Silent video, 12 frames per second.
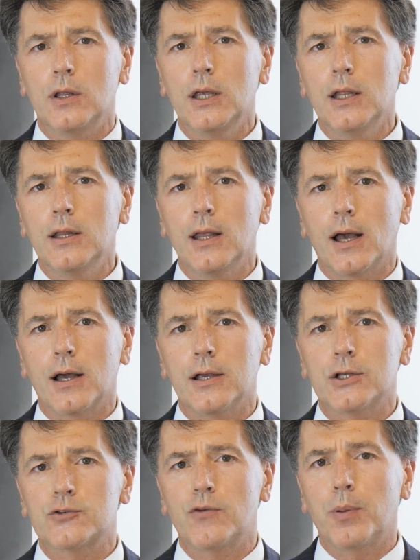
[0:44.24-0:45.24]
India
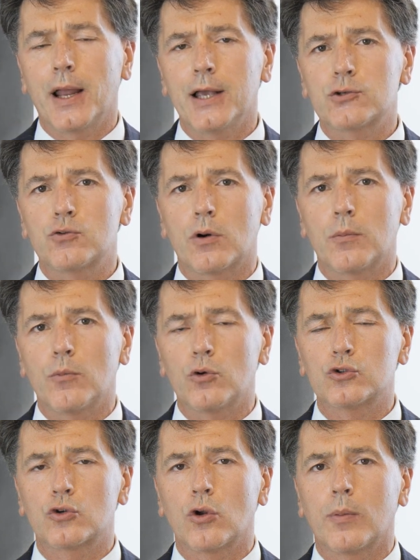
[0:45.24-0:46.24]
is the place where
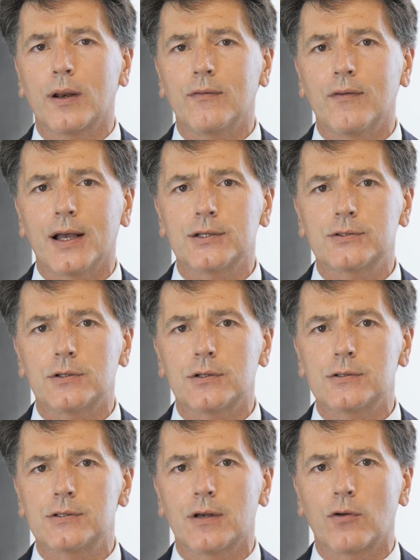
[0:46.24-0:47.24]
most global
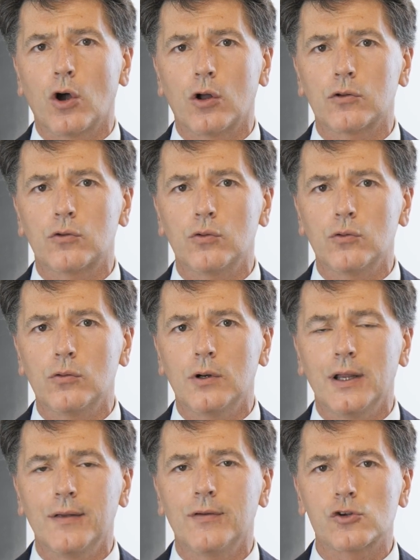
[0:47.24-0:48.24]
investors have gone to,
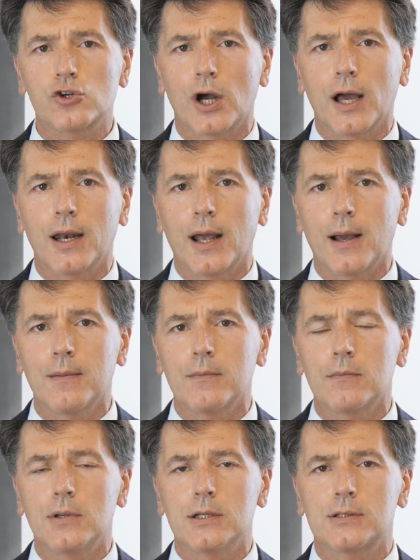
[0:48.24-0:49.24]
leaving China.
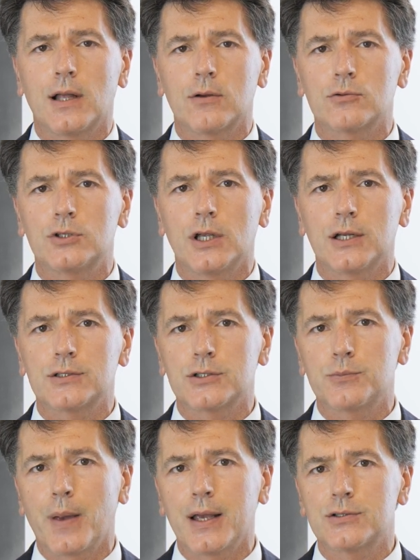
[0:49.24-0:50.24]
It's now seen as
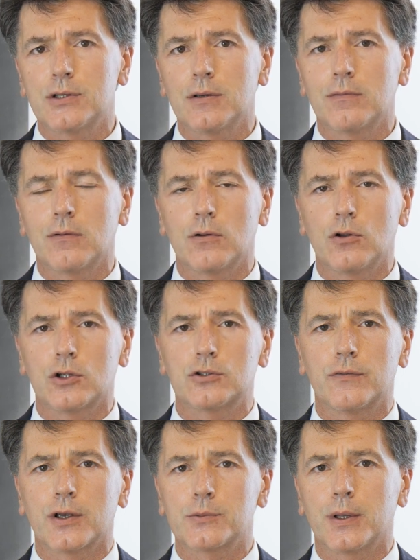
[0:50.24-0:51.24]
expensive, lots
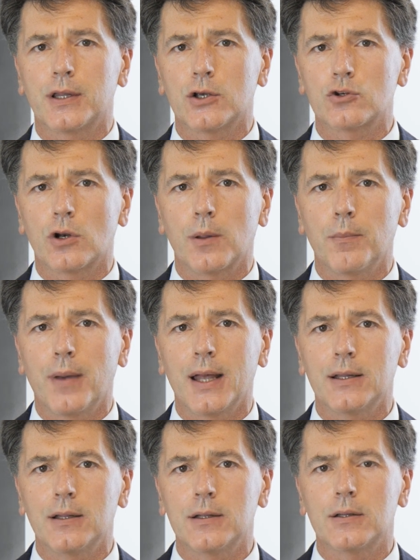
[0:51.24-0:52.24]
of expectation
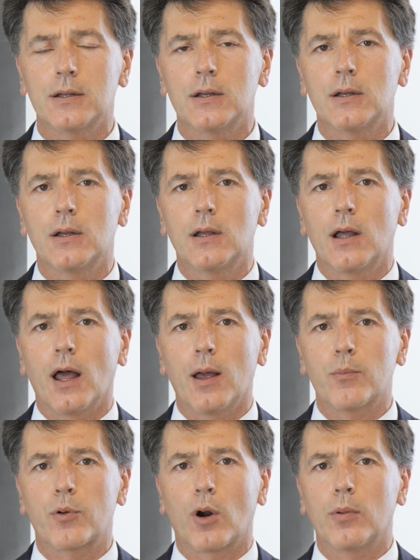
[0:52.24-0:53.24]
embedded,
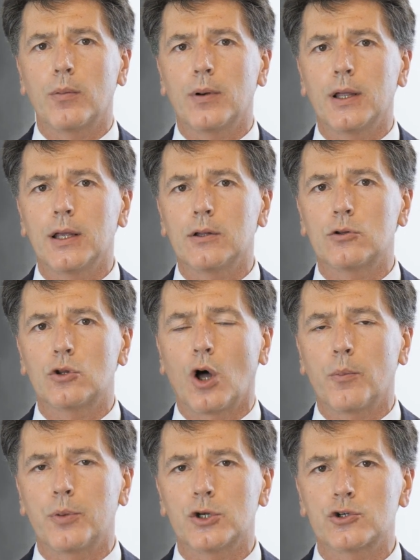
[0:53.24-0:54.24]
and probably
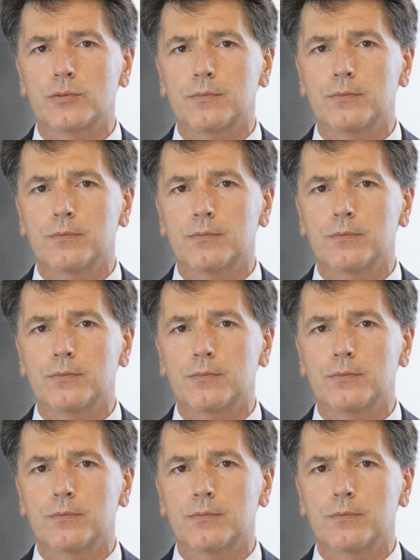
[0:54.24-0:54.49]
toppish.